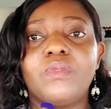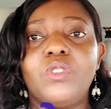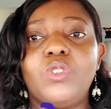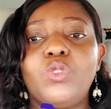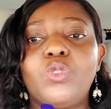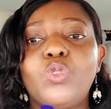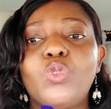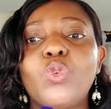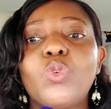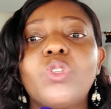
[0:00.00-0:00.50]

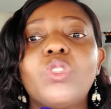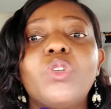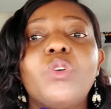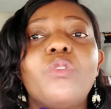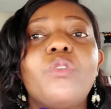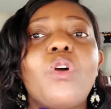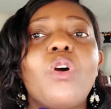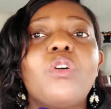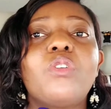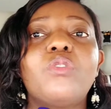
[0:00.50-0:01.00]
you took
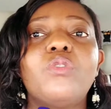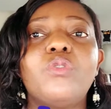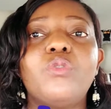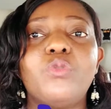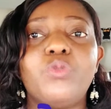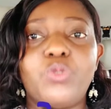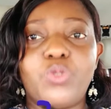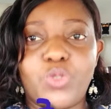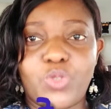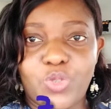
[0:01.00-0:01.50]
the wrong
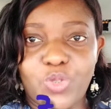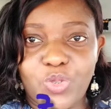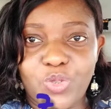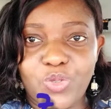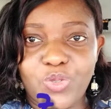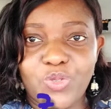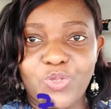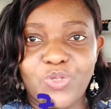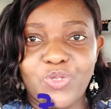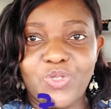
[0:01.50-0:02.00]
route,
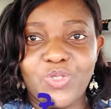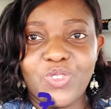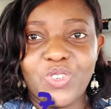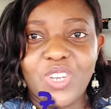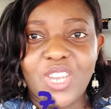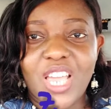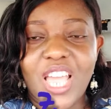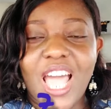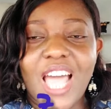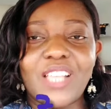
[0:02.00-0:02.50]

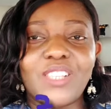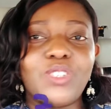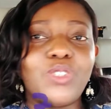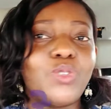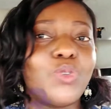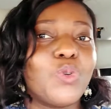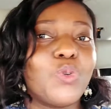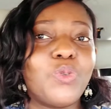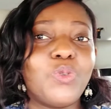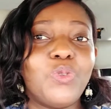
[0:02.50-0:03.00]
and
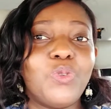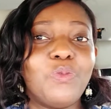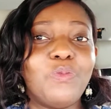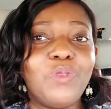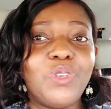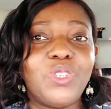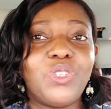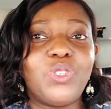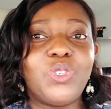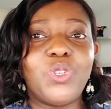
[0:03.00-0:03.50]
so you
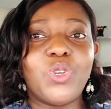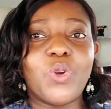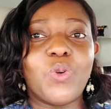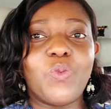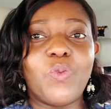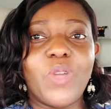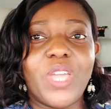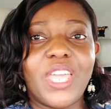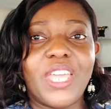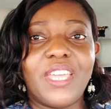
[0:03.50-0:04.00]
missed your
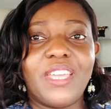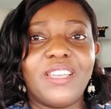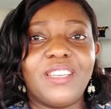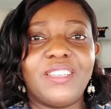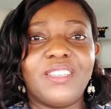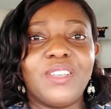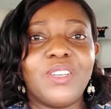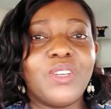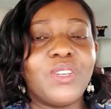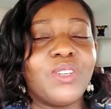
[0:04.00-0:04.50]
way.
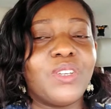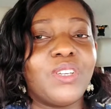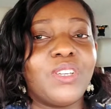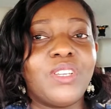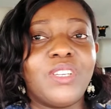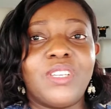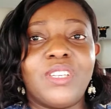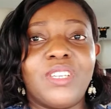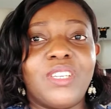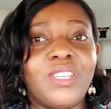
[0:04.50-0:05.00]

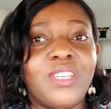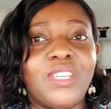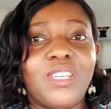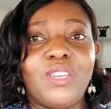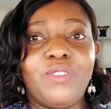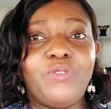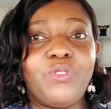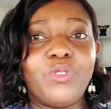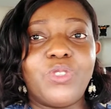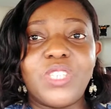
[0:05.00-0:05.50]

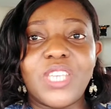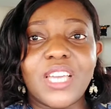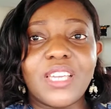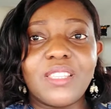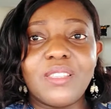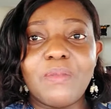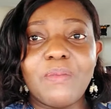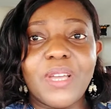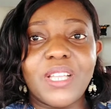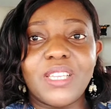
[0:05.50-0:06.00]
If you
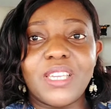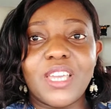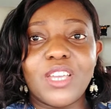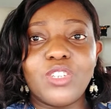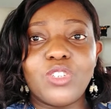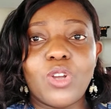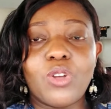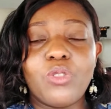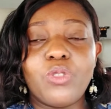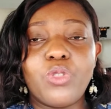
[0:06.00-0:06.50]
take the
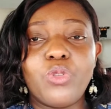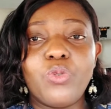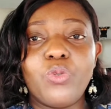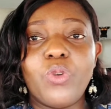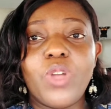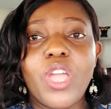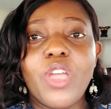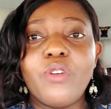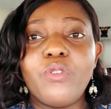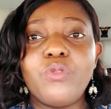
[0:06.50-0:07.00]
medication
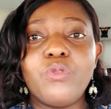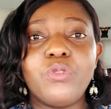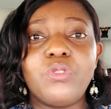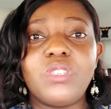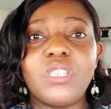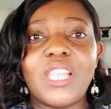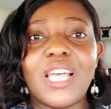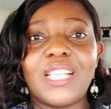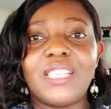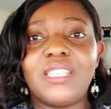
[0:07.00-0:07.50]
through a
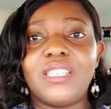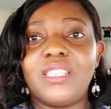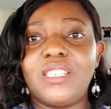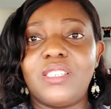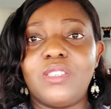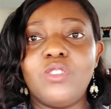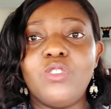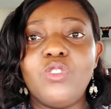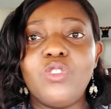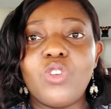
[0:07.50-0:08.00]
route that
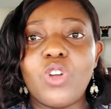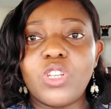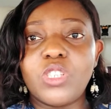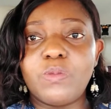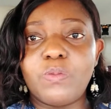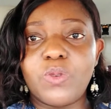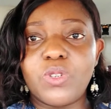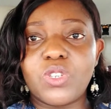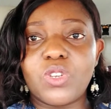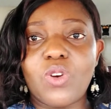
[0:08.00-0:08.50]
is
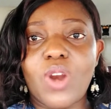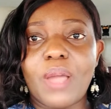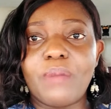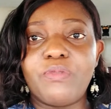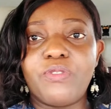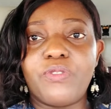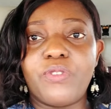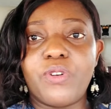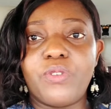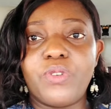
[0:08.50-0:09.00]
not
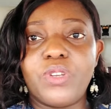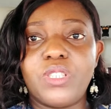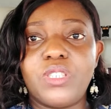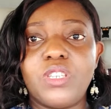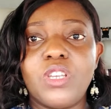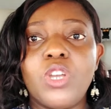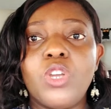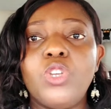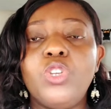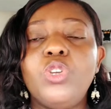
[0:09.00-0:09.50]
prescribed for
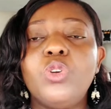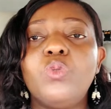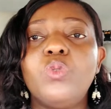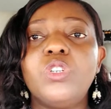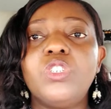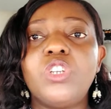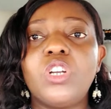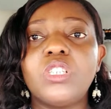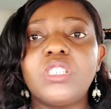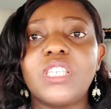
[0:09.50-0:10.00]
it, you
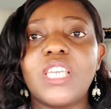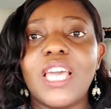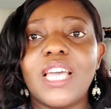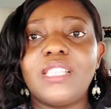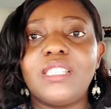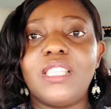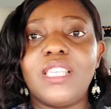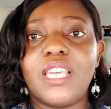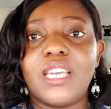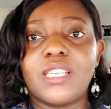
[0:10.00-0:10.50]
will not
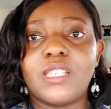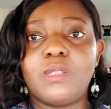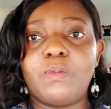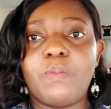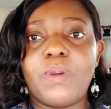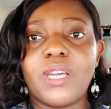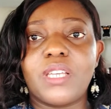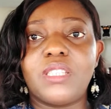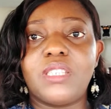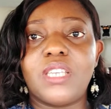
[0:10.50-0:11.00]
get the
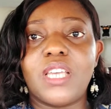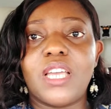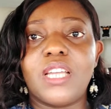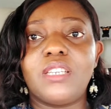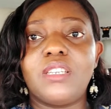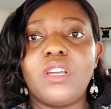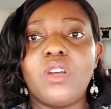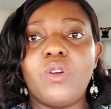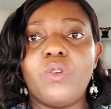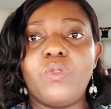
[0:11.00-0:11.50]

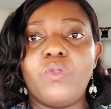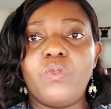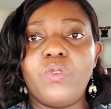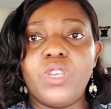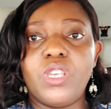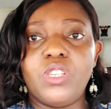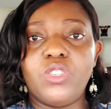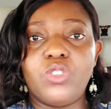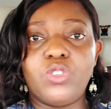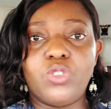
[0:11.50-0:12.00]
expected
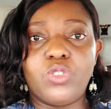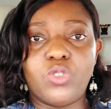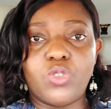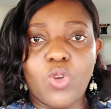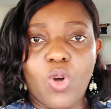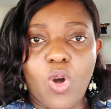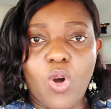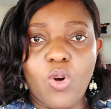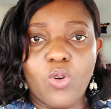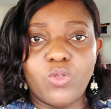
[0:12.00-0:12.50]

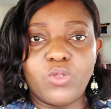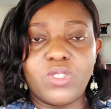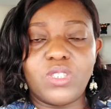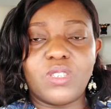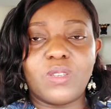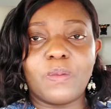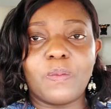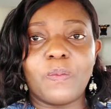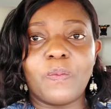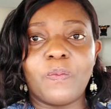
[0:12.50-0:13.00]

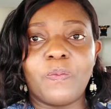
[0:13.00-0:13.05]
result.